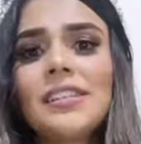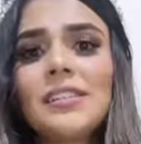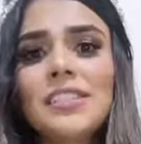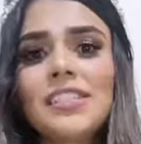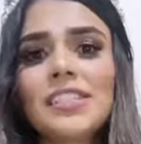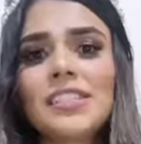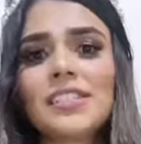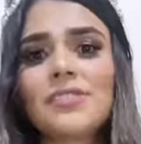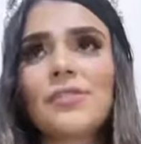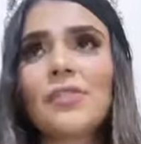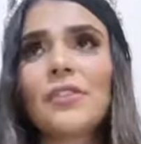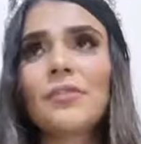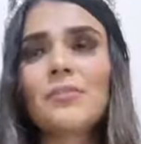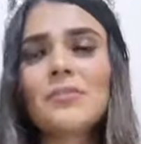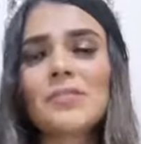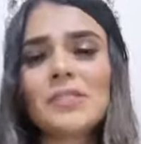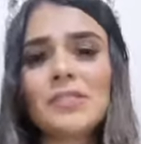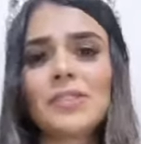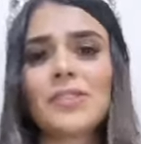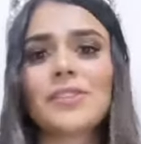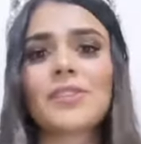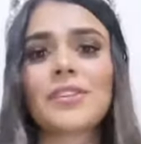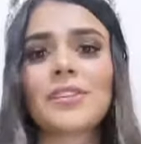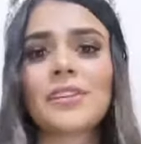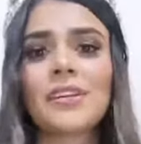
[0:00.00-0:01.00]
just for
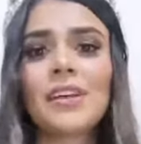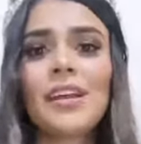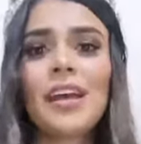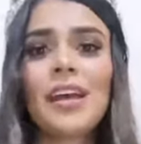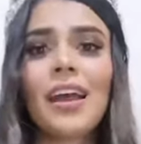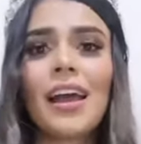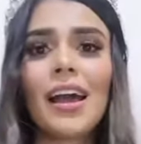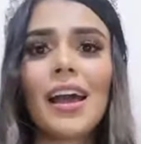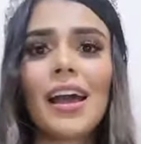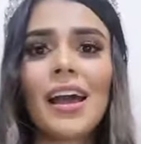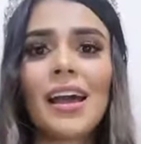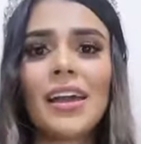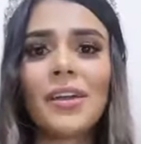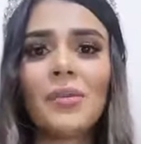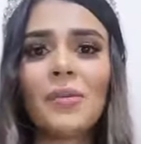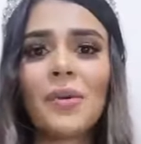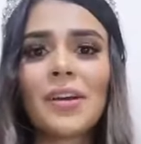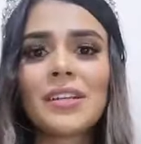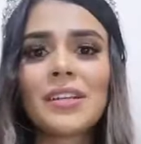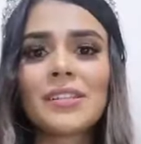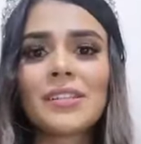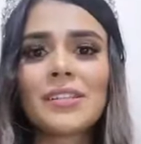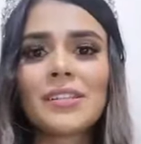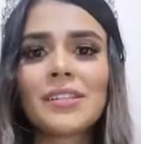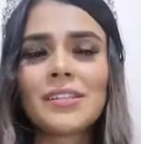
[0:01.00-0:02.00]
Missouri. I
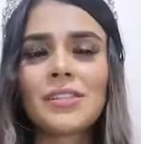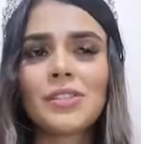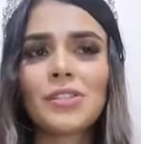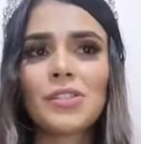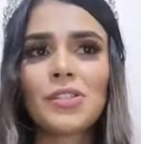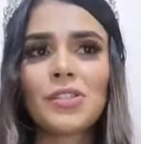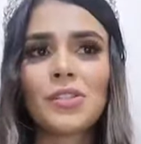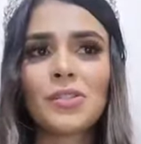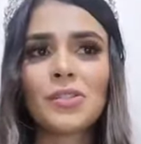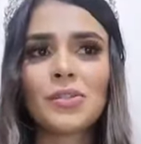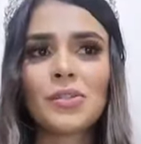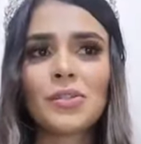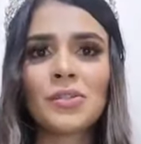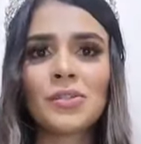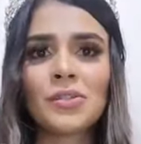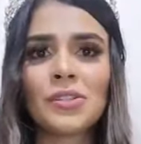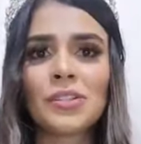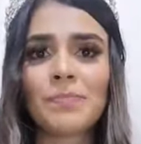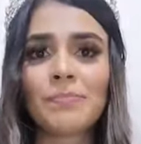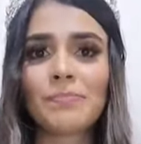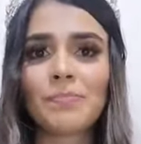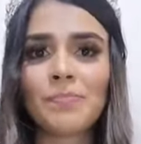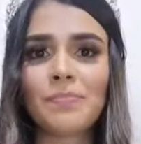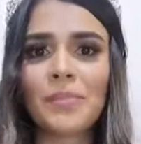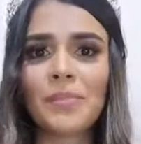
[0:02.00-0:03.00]
want to the
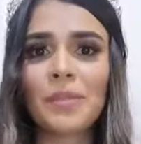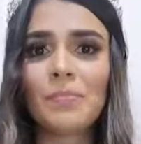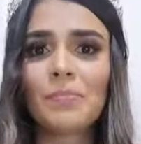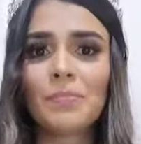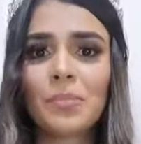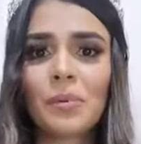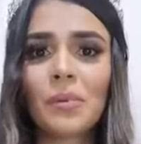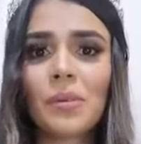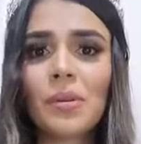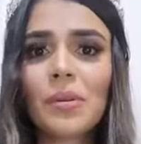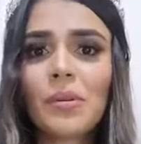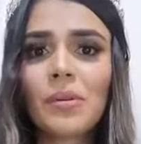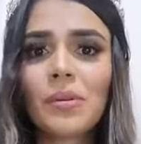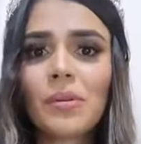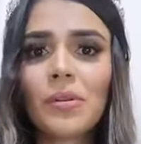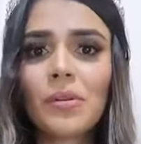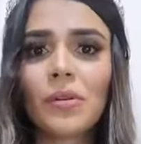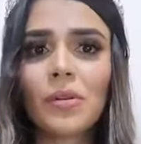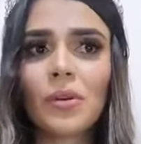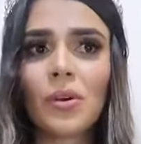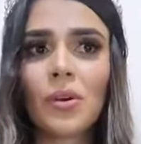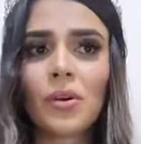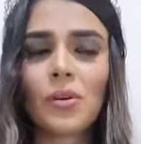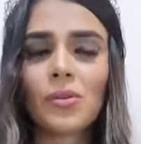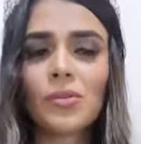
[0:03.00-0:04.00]
people
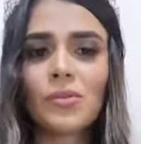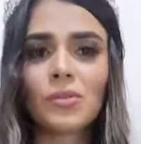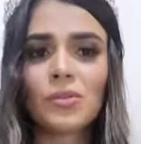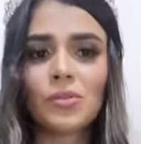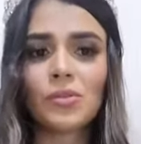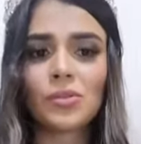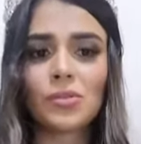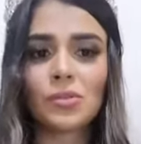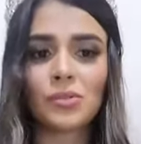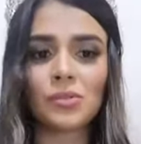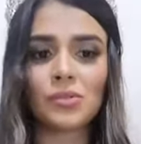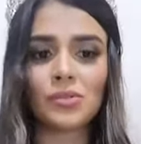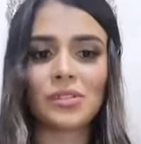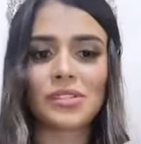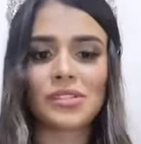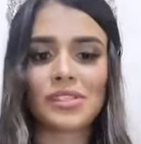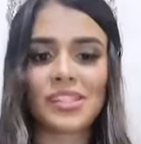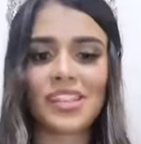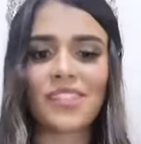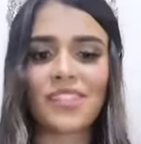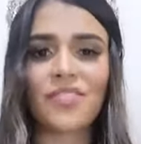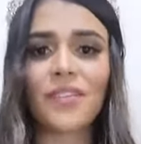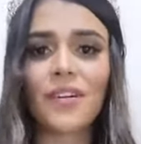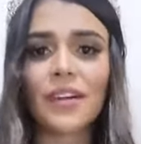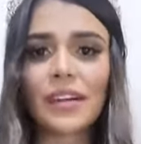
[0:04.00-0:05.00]
go to this
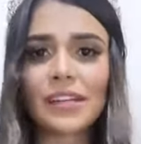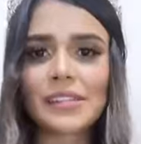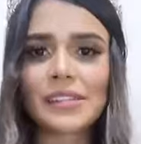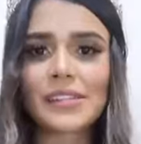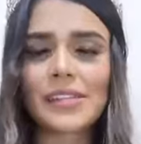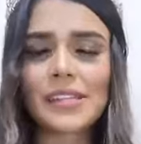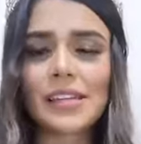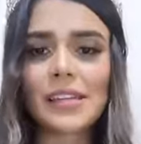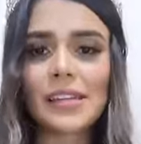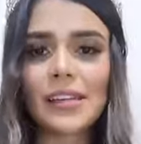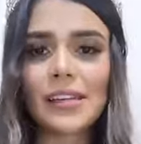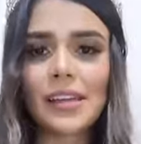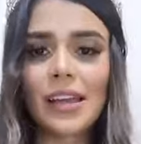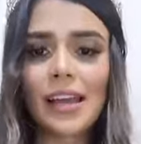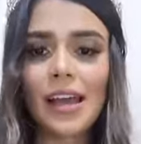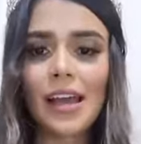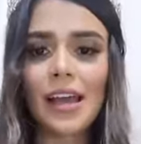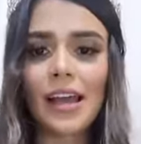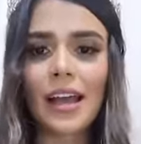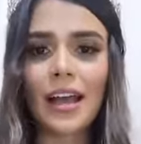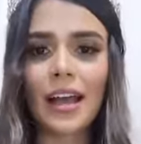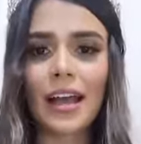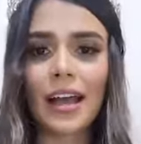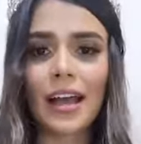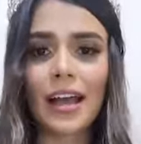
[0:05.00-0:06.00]
advocacy
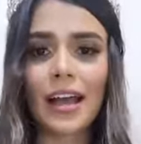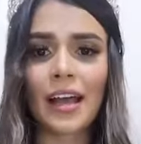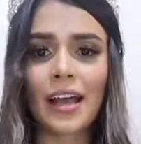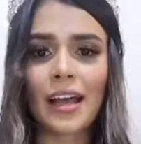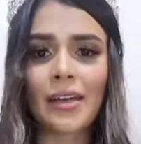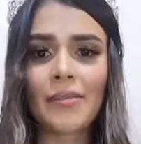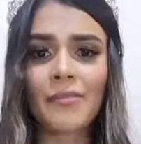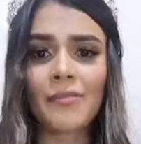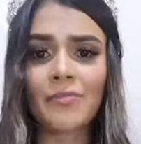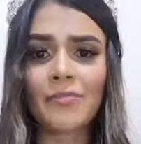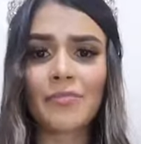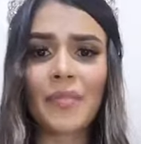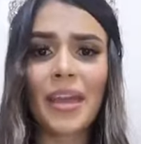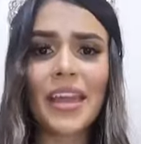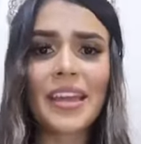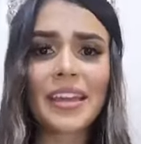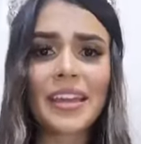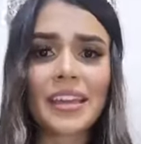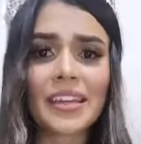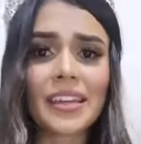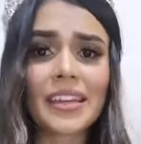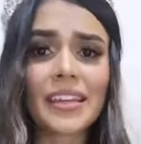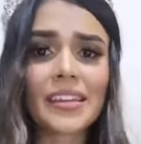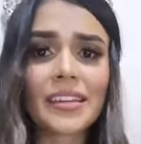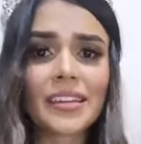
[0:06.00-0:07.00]
and make
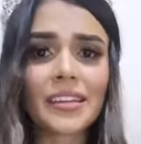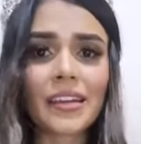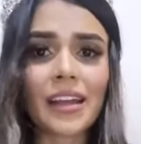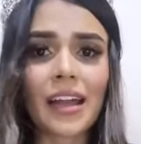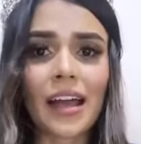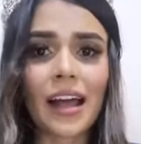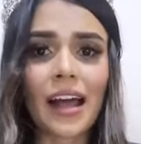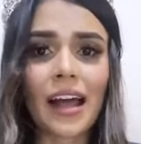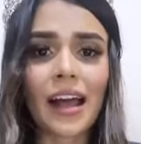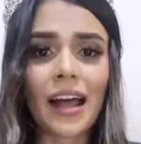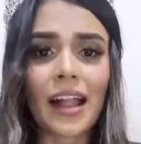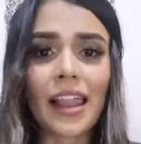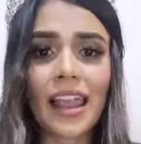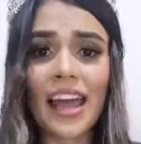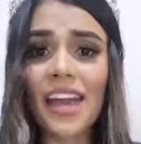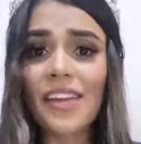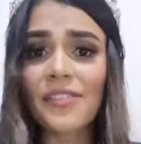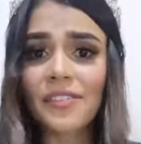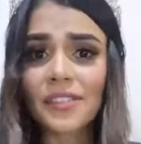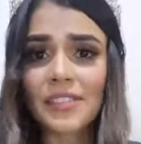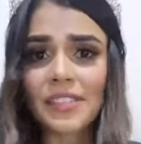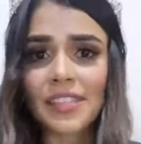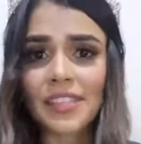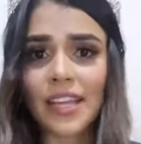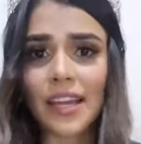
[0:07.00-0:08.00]
it a
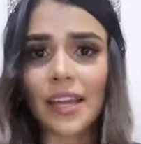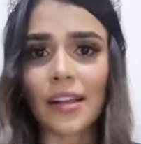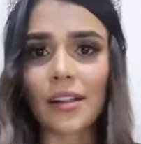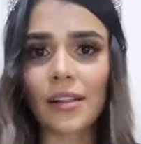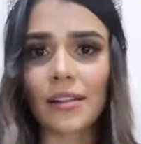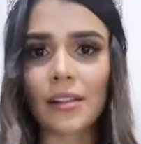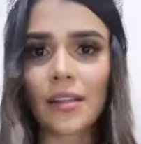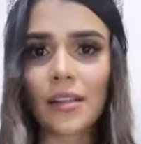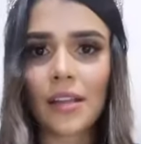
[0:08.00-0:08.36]
lifestyle.